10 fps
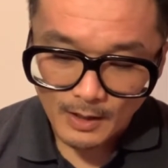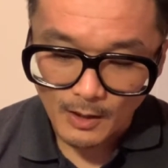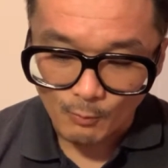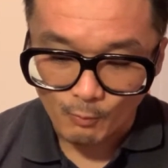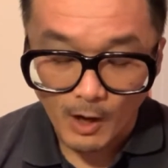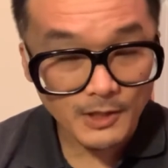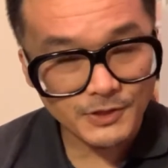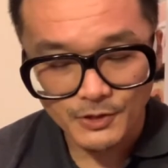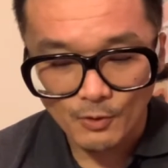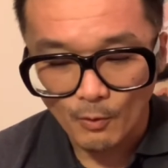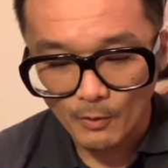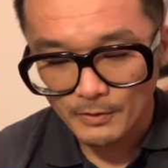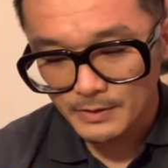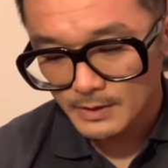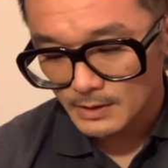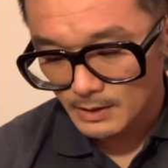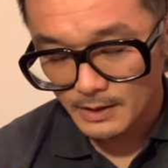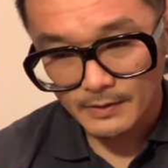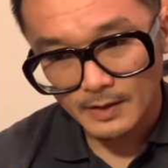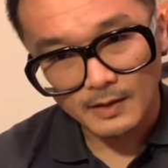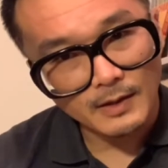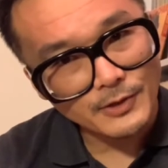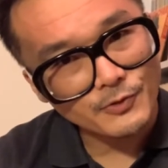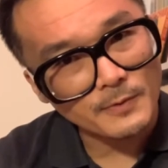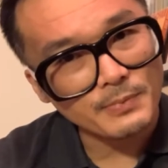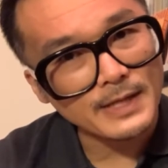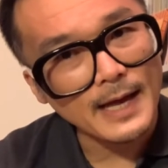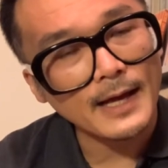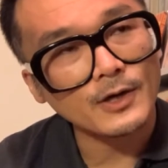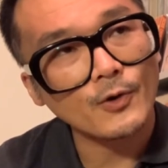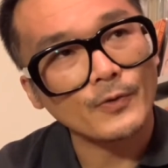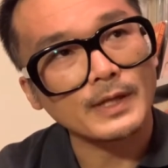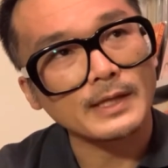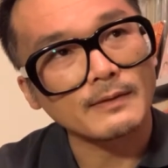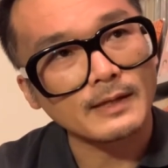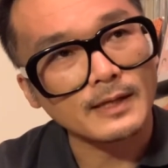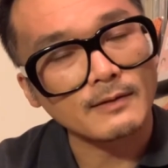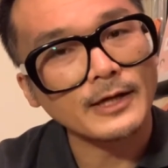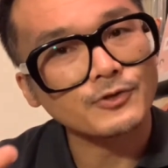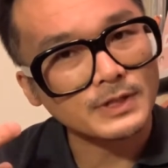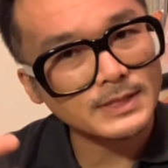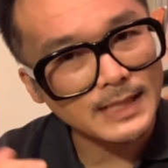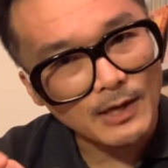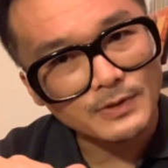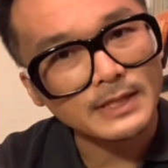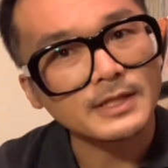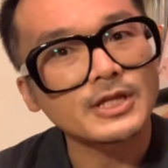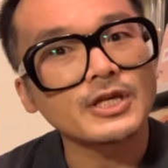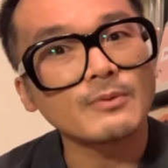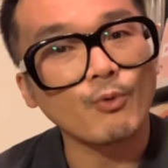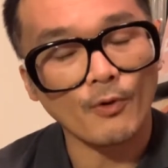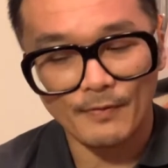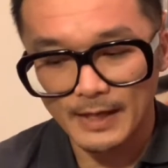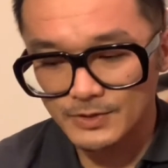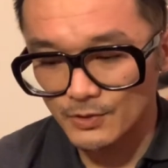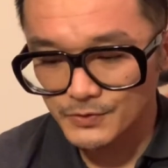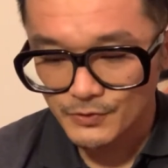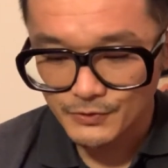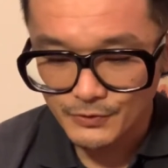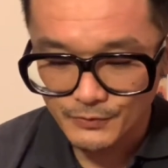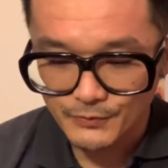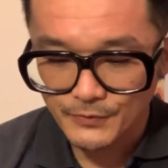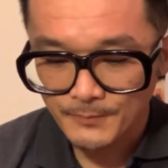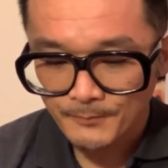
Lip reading: Roxacord, the electric piano, or the electric sounding keyboard that's also used